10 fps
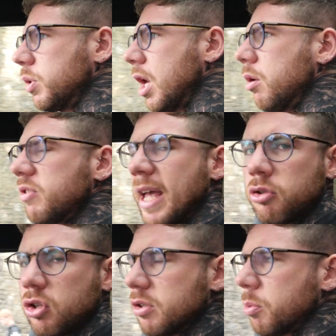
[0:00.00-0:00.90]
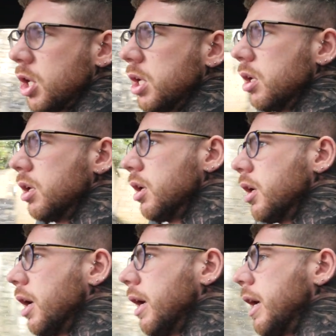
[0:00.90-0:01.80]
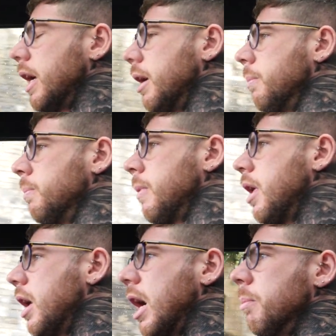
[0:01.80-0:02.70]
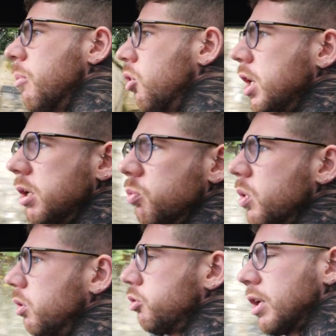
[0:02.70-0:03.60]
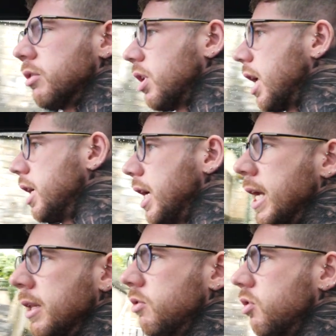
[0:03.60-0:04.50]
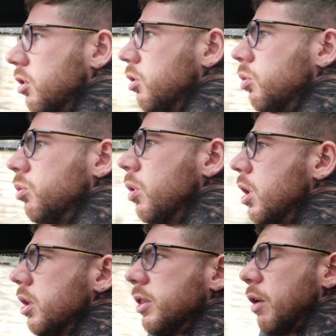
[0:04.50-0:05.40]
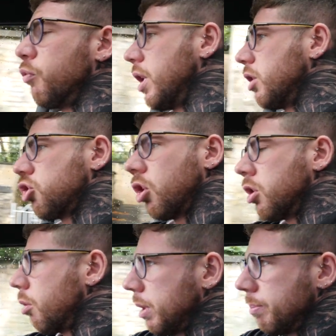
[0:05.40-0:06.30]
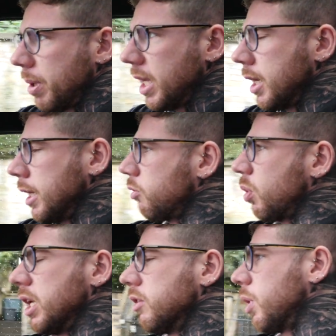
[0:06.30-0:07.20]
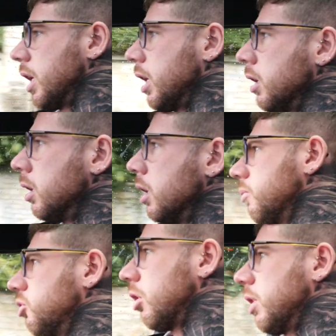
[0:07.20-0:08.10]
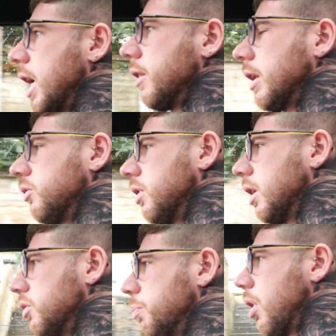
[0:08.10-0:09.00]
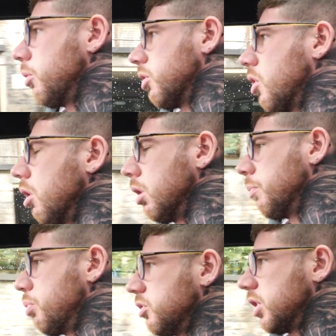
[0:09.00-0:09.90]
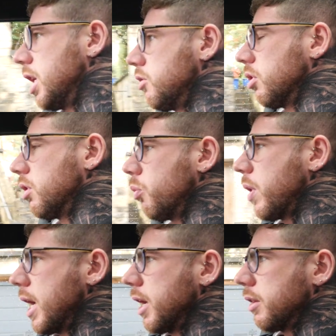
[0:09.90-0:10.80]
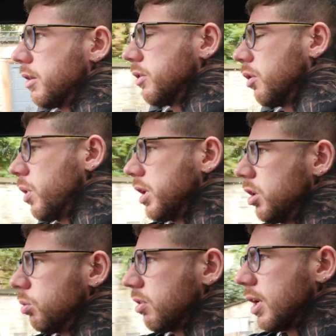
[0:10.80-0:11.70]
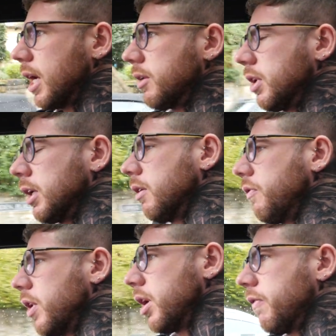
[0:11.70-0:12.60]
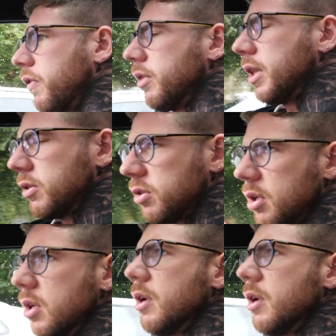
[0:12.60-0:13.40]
we know, tension is money, and money will translate into that rear shot not being beaten in 2020. So yeah, that's the protocol and the procedure that we're utilising for this